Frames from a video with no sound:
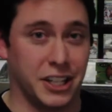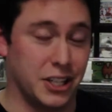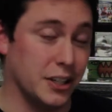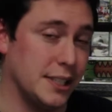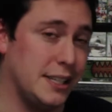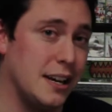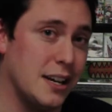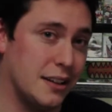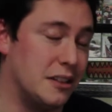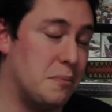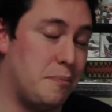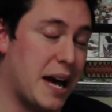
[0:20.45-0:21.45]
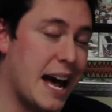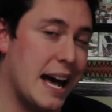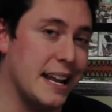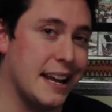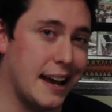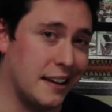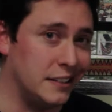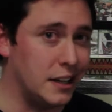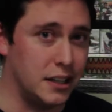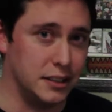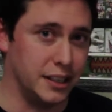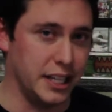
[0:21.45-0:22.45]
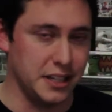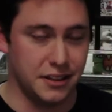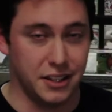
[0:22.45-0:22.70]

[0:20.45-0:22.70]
good, the bad, and the ugly.